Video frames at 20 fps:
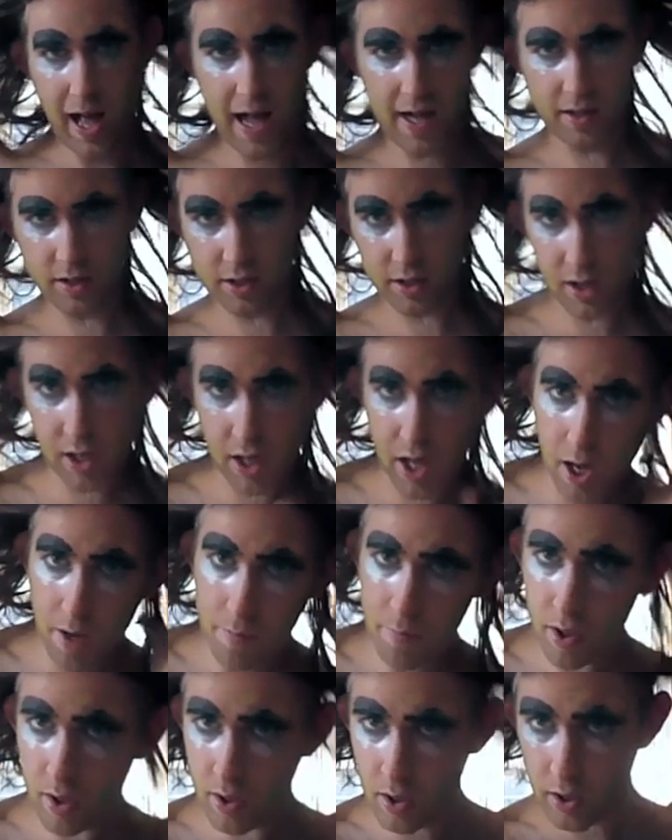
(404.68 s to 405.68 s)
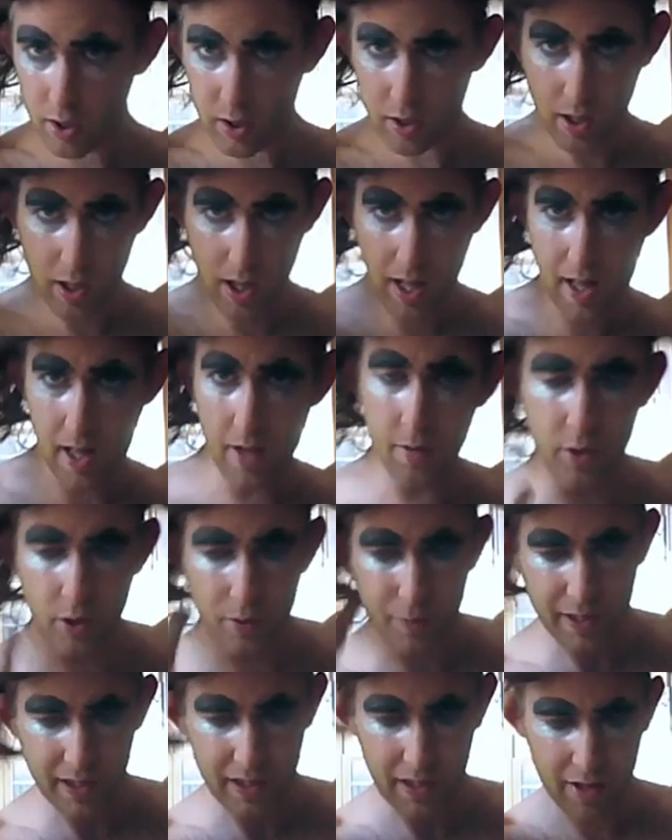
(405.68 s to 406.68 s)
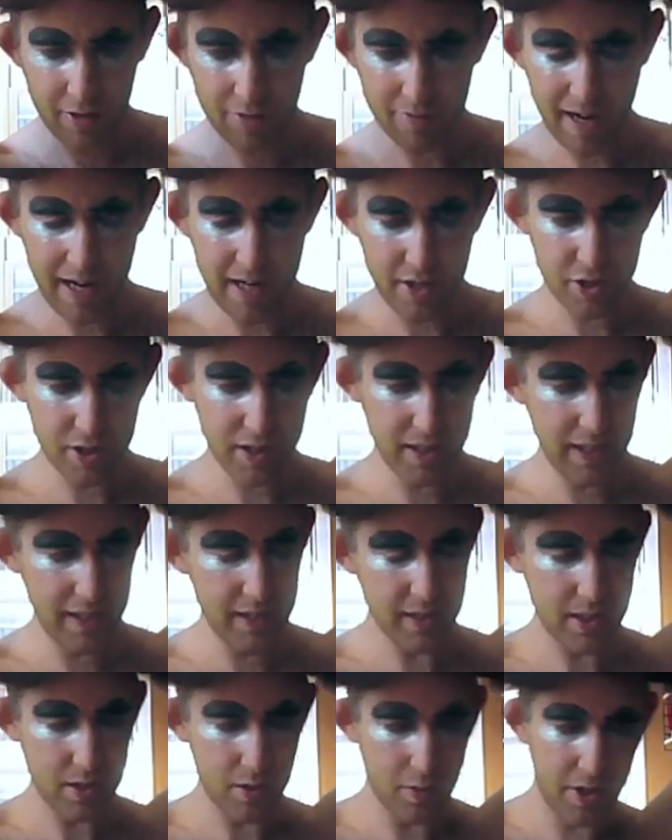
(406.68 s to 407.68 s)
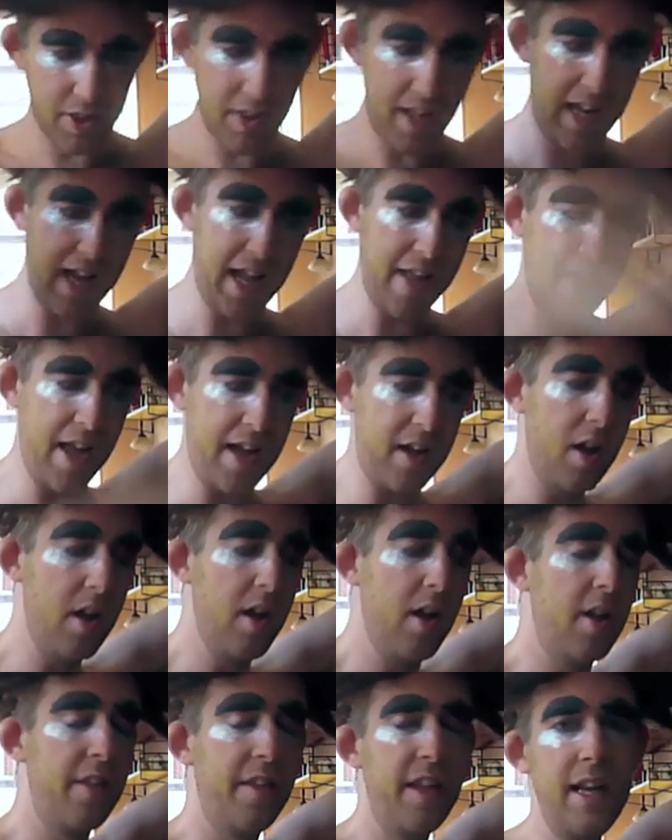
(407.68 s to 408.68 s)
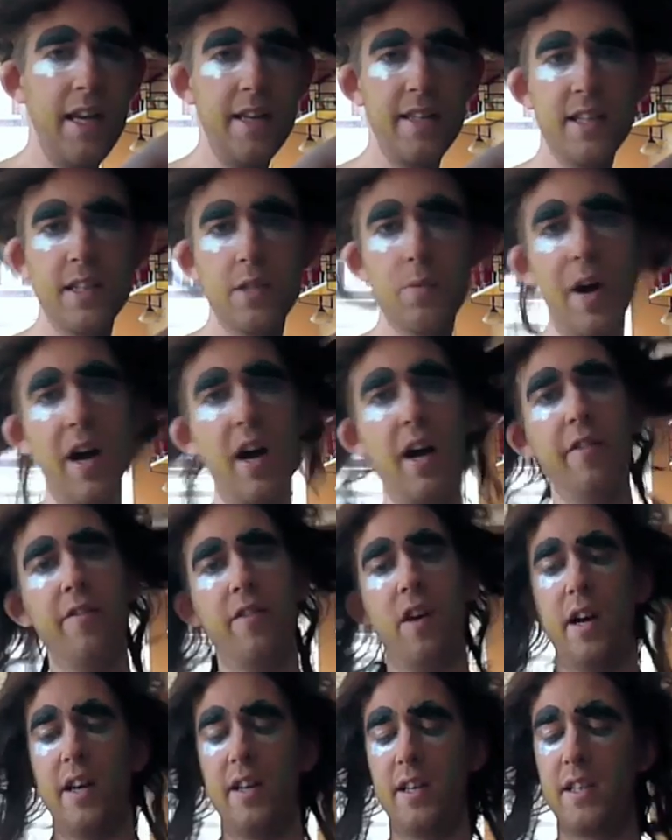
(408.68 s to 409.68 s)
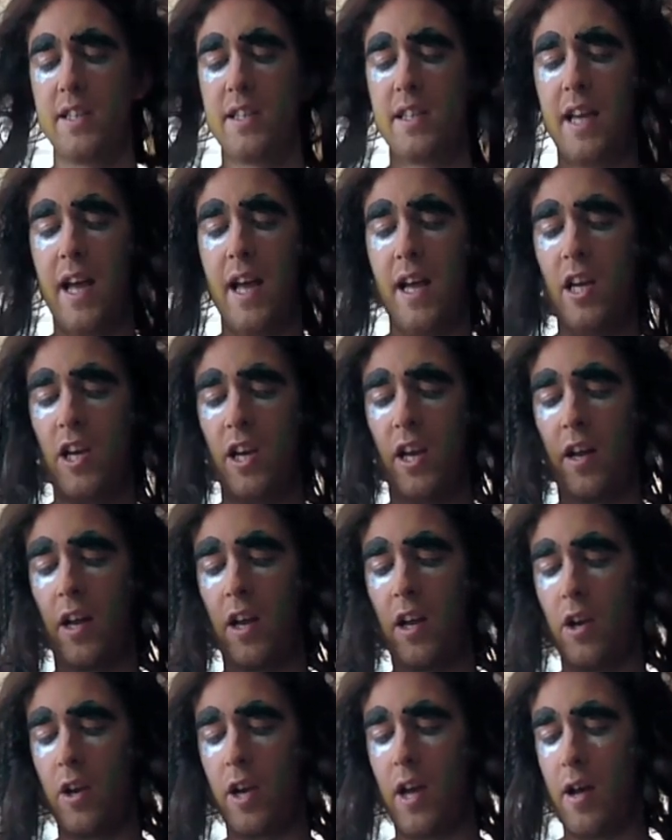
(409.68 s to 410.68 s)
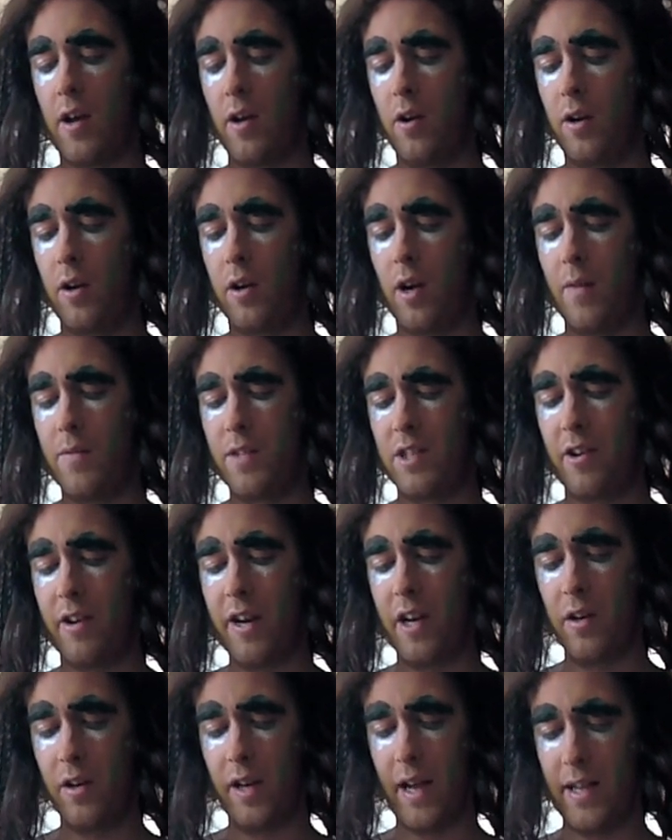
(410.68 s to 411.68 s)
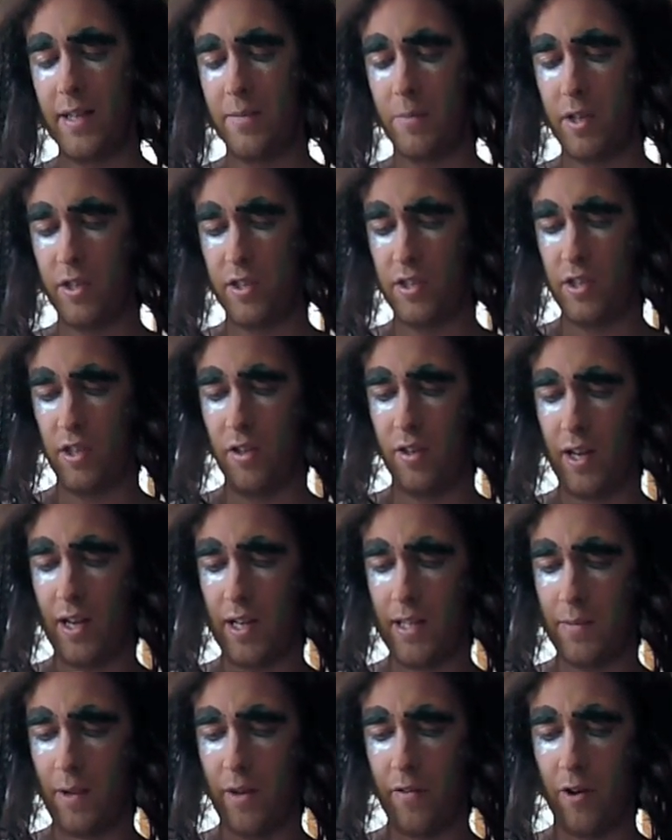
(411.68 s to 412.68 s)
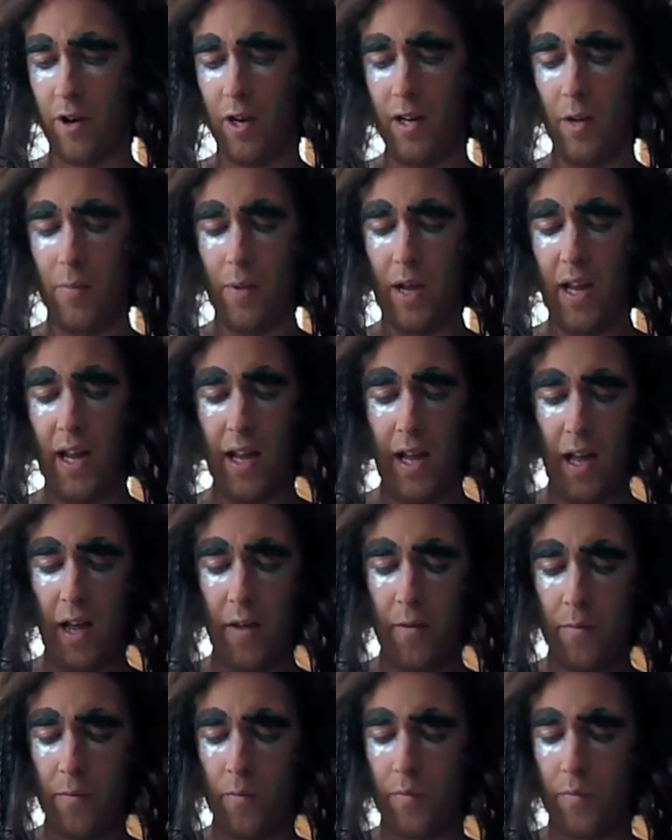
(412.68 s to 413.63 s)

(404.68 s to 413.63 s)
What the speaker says: and we're going to arrange it into a thing. And then the easiest way I find is to get your coat. I'm sorry I couldn't get as much as you girls, but I've got a little bit here.